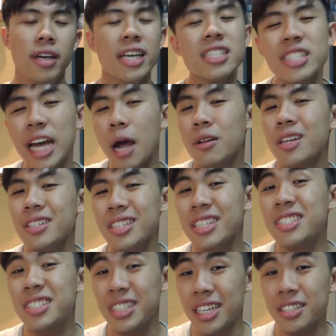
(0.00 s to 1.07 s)
His character in
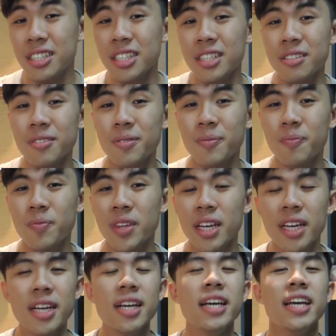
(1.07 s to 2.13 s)
this season
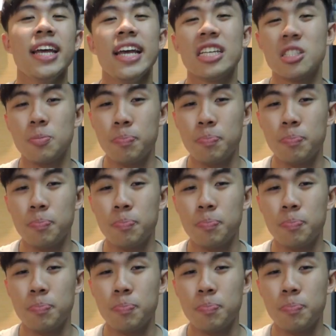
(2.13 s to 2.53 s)
is